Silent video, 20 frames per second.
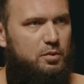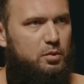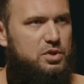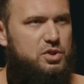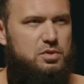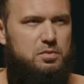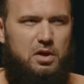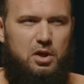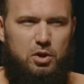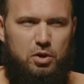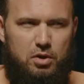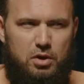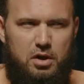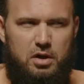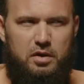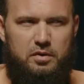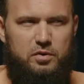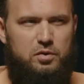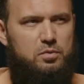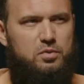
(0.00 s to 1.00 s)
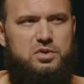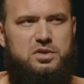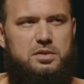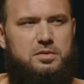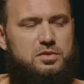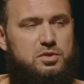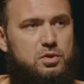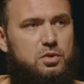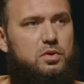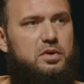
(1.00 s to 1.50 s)
Which a lot of new
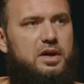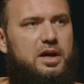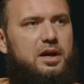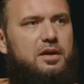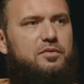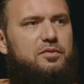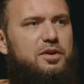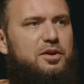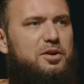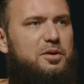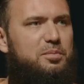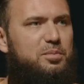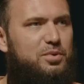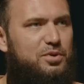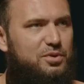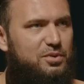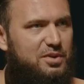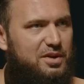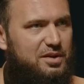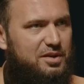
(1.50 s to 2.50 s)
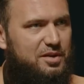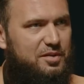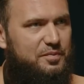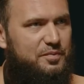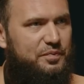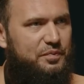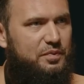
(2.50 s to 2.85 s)
Muslims don't have that opportunity.